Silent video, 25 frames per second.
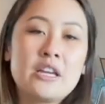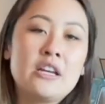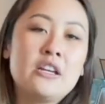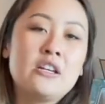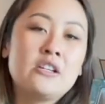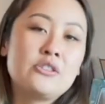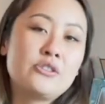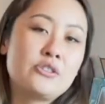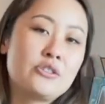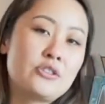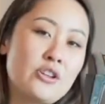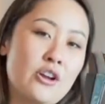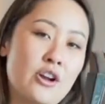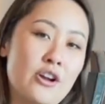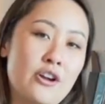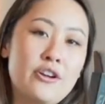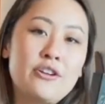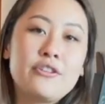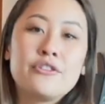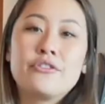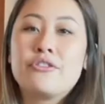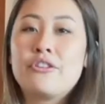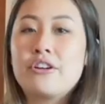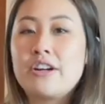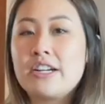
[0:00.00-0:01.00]
So
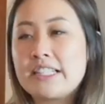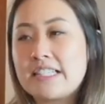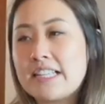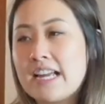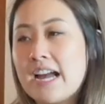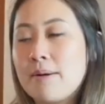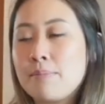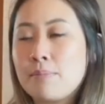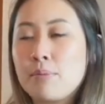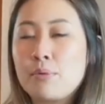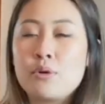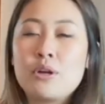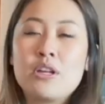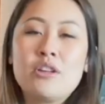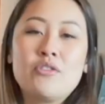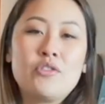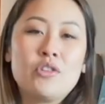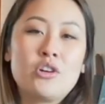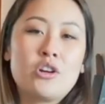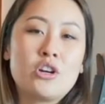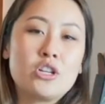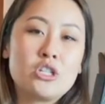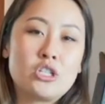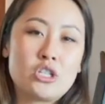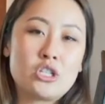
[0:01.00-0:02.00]
for example, if
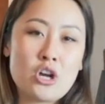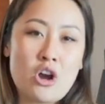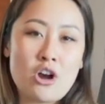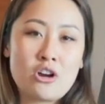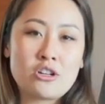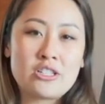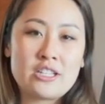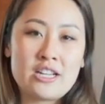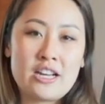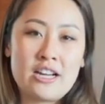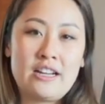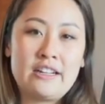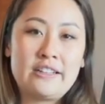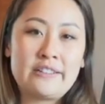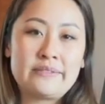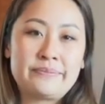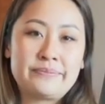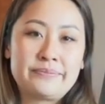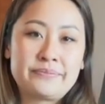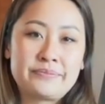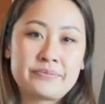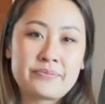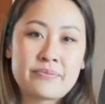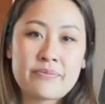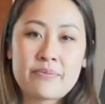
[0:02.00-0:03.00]
you're a doctor
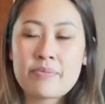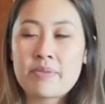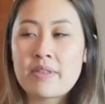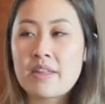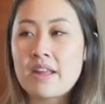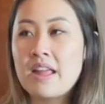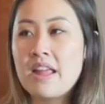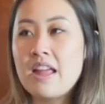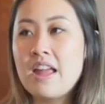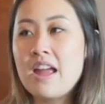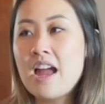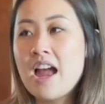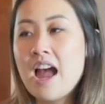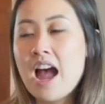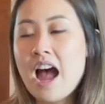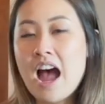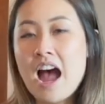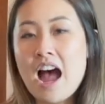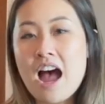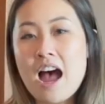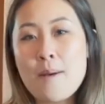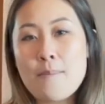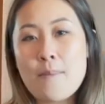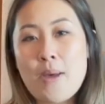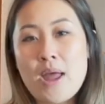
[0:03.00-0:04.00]

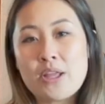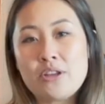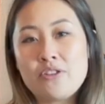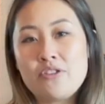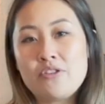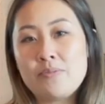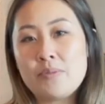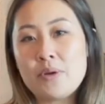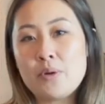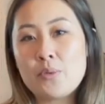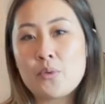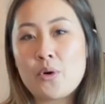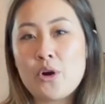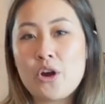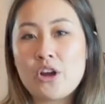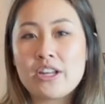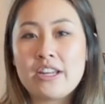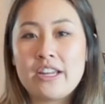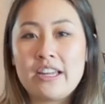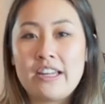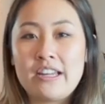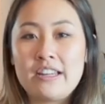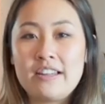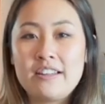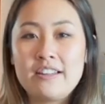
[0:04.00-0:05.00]
and you've been
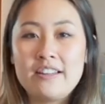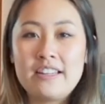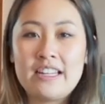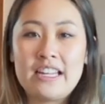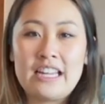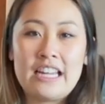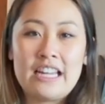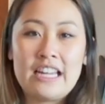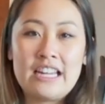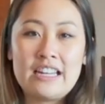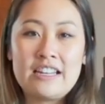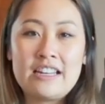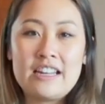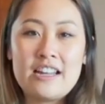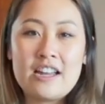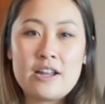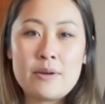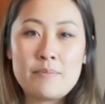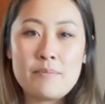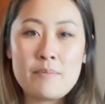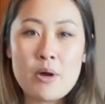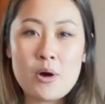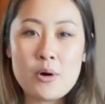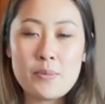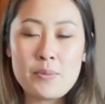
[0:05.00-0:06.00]
working in a
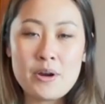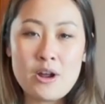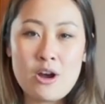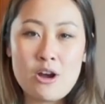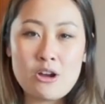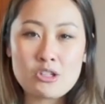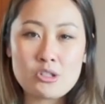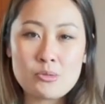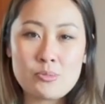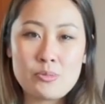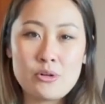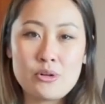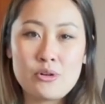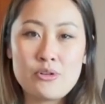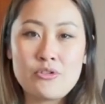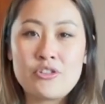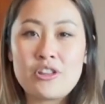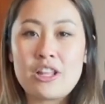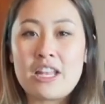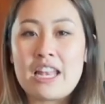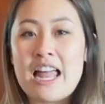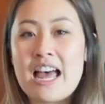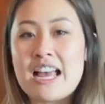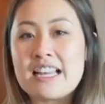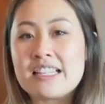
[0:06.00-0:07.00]
Melbourne hospital for the
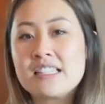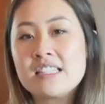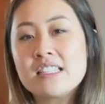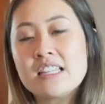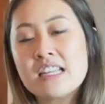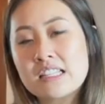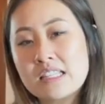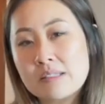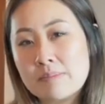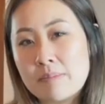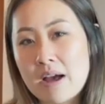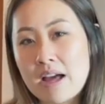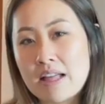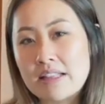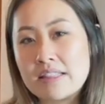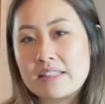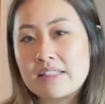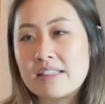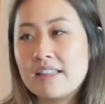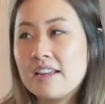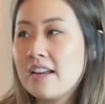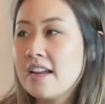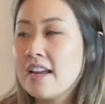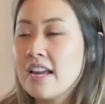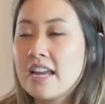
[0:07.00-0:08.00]
last 6 months
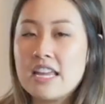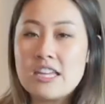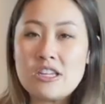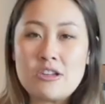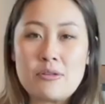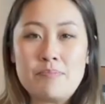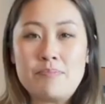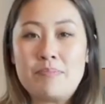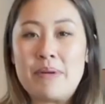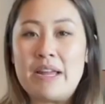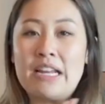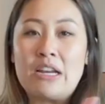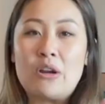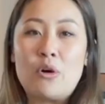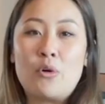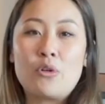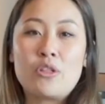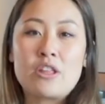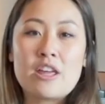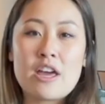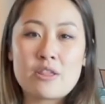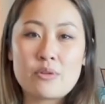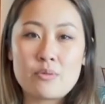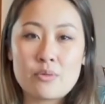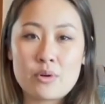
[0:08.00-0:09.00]
and you meet all the
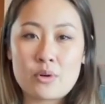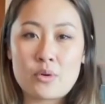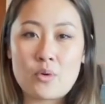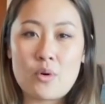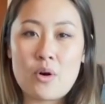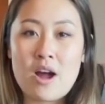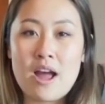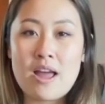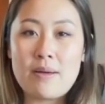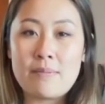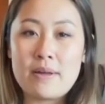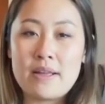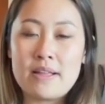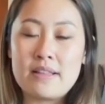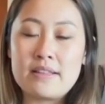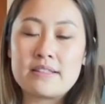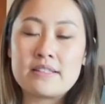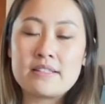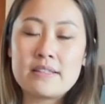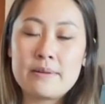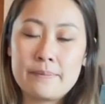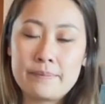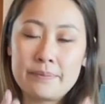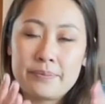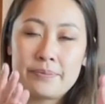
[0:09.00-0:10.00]
other requirements,
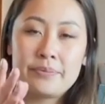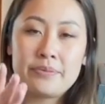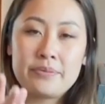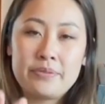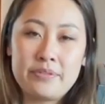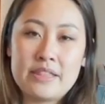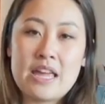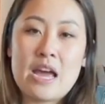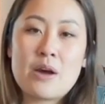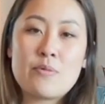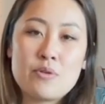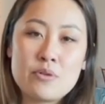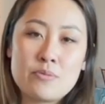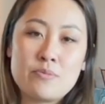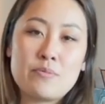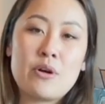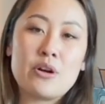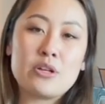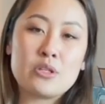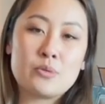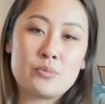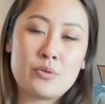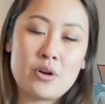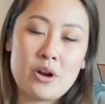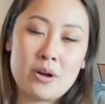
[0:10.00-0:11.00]
they would
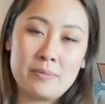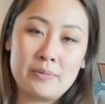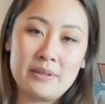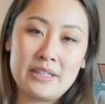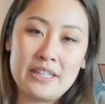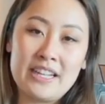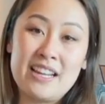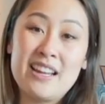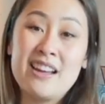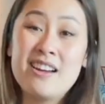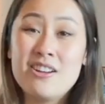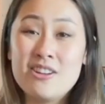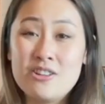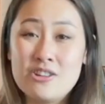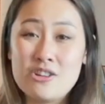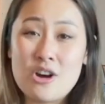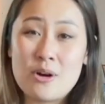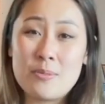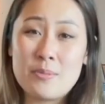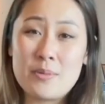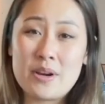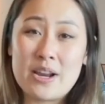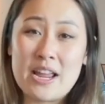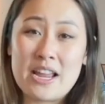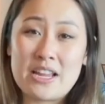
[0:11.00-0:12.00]
most probably
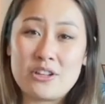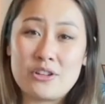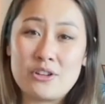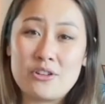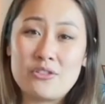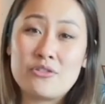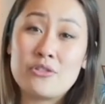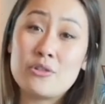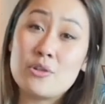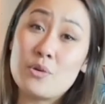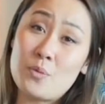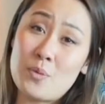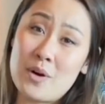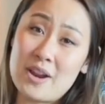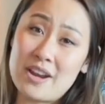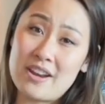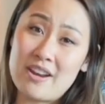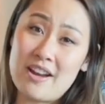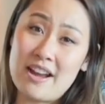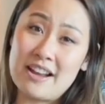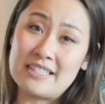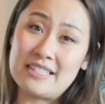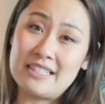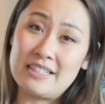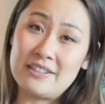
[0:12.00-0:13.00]
nominate you for the
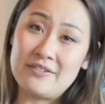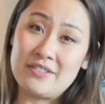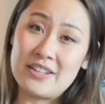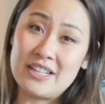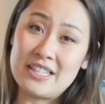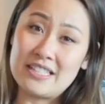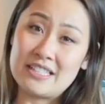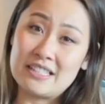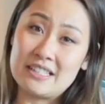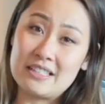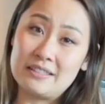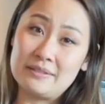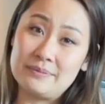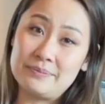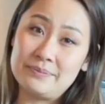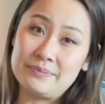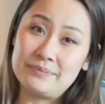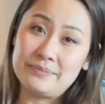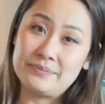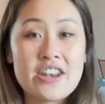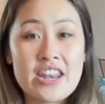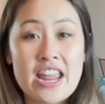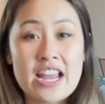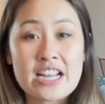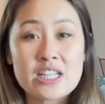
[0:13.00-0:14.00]
190 visa. The
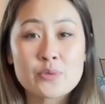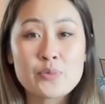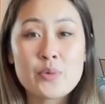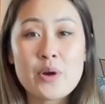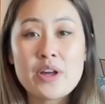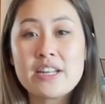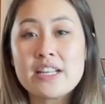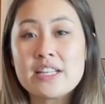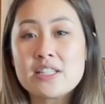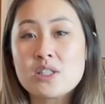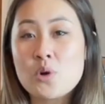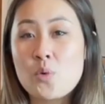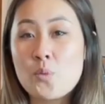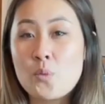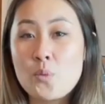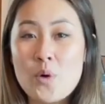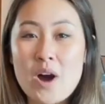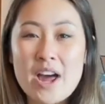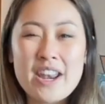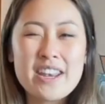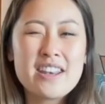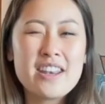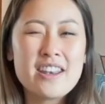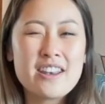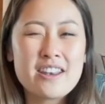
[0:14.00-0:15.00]
next one is the
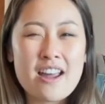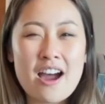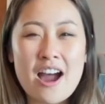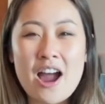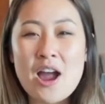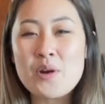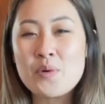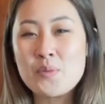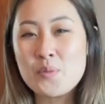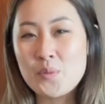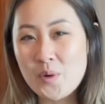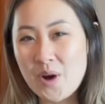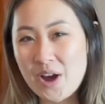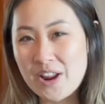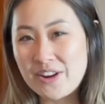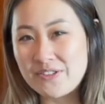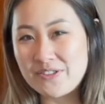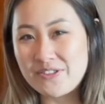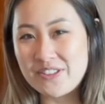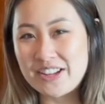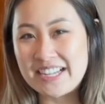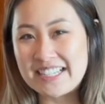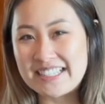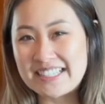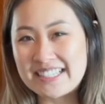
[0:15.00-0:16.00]
191
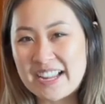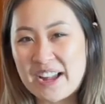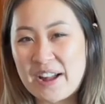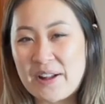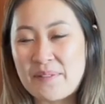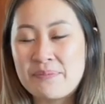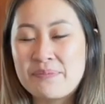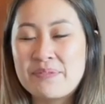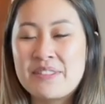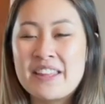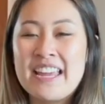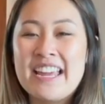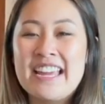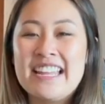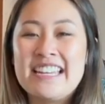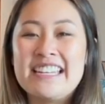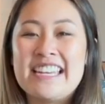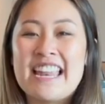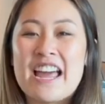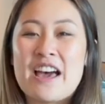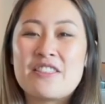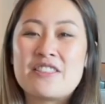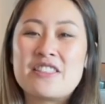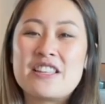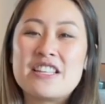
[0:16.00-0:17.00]
visa.
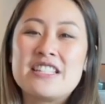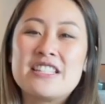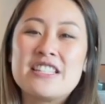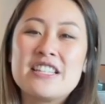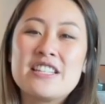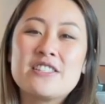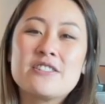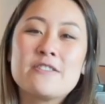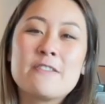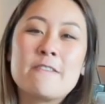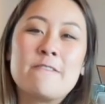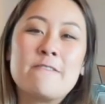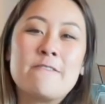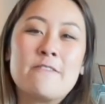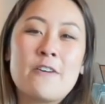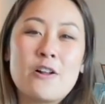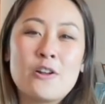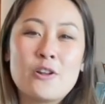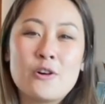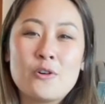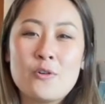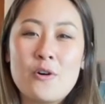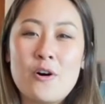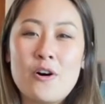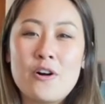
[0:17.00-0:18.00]
Now, this is the
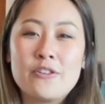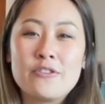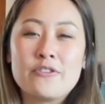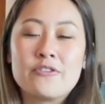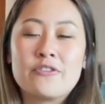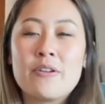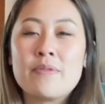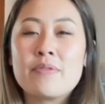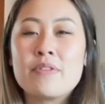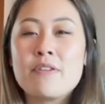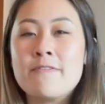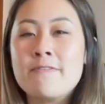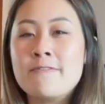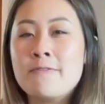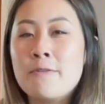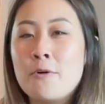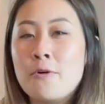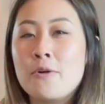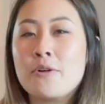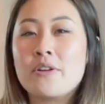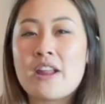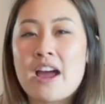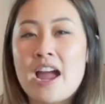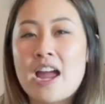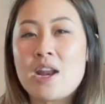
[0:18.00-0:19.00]
follow-on from the
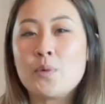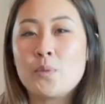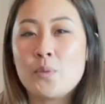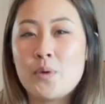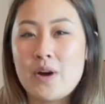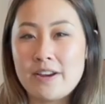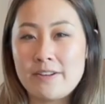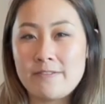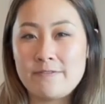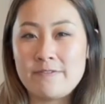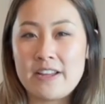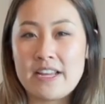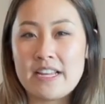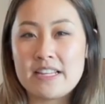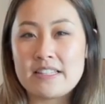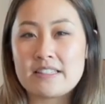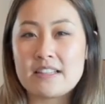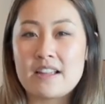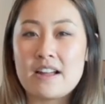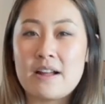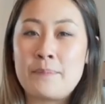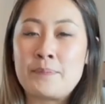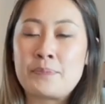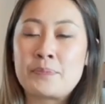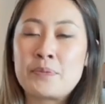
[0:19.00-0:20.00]
491
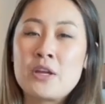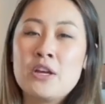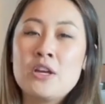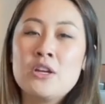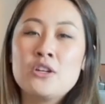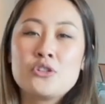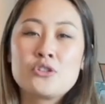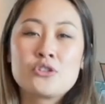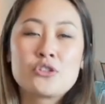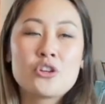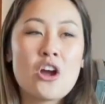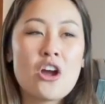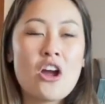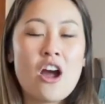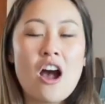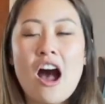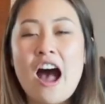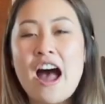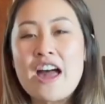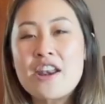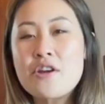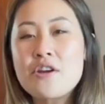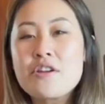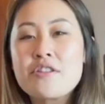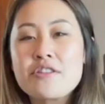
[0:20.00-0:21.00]
visa. So I
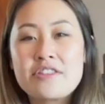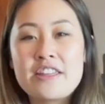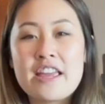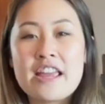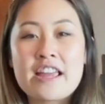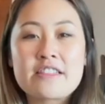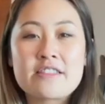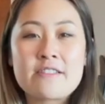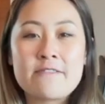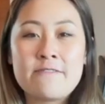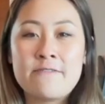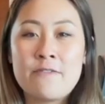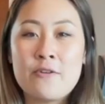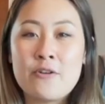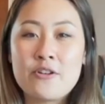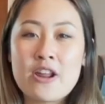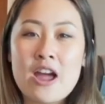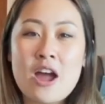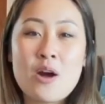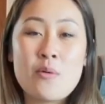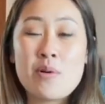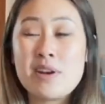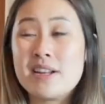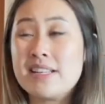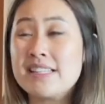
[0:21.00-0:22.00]
don't think the
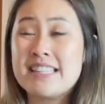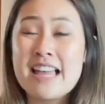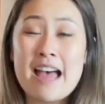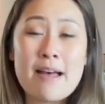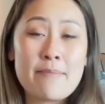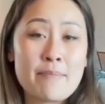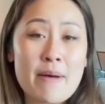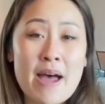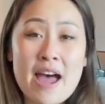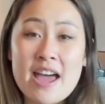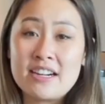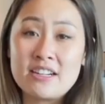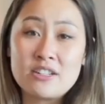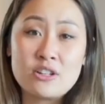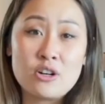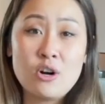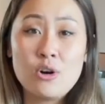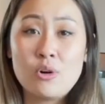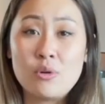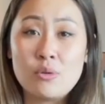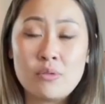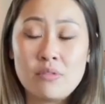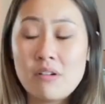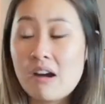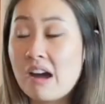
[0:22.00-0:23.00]
491 is that bad at
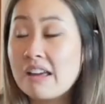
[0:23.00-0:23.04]
all. I